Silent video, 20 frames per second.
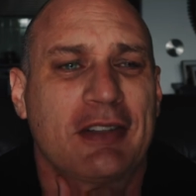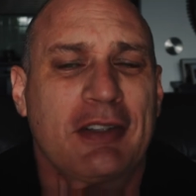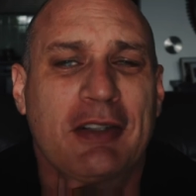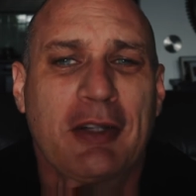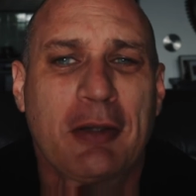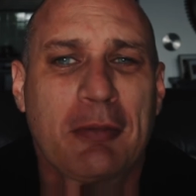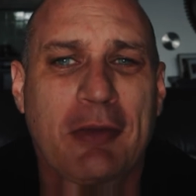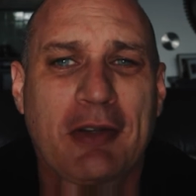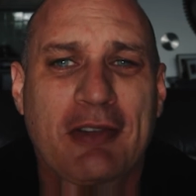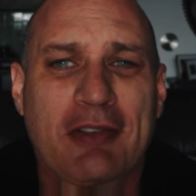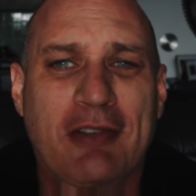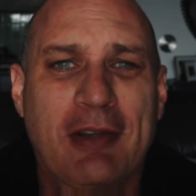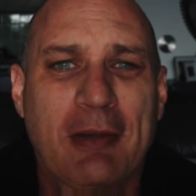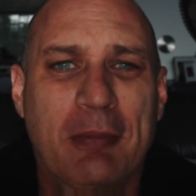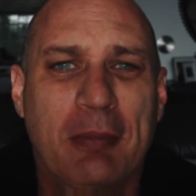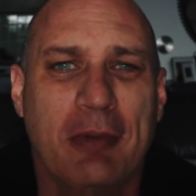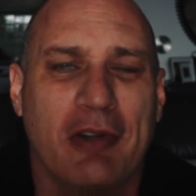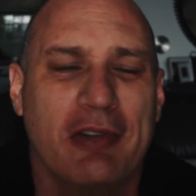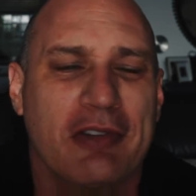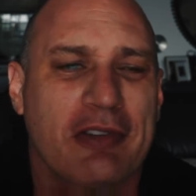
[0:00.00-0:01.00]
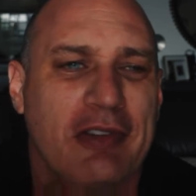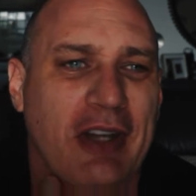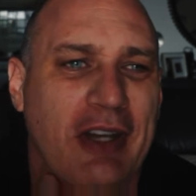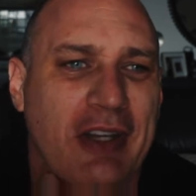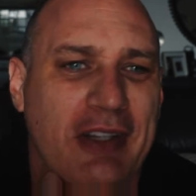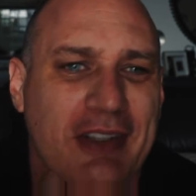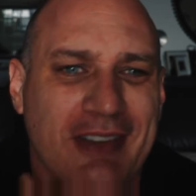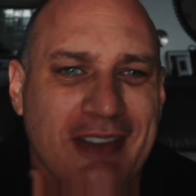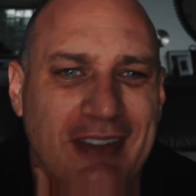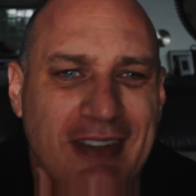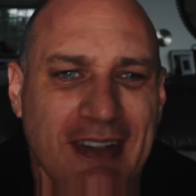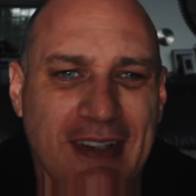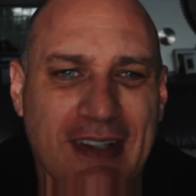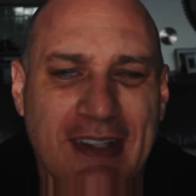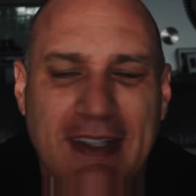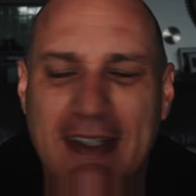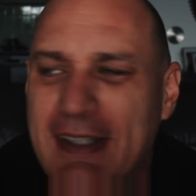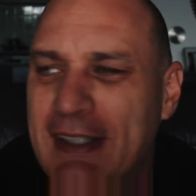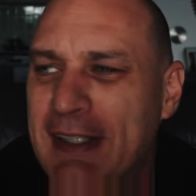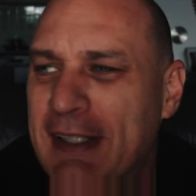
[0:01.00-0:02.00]
Didn't get much sleep last night,
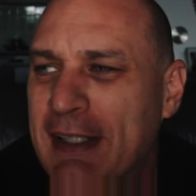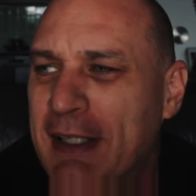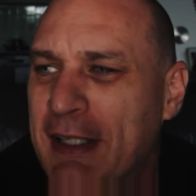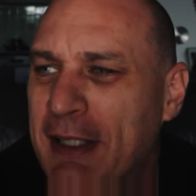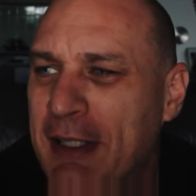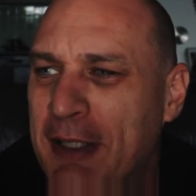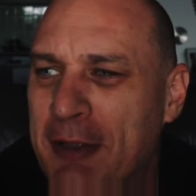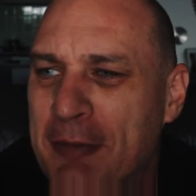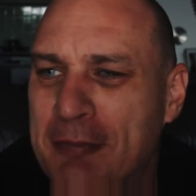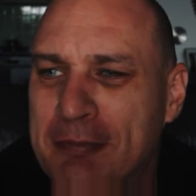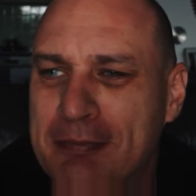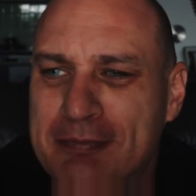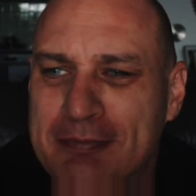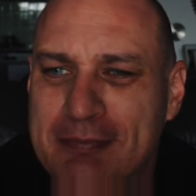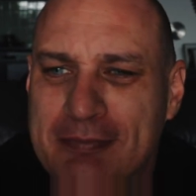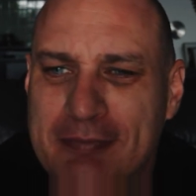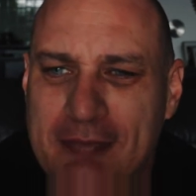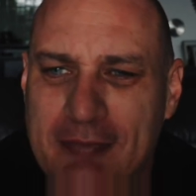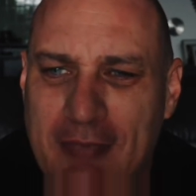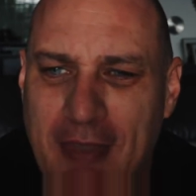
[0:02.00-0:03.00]
um,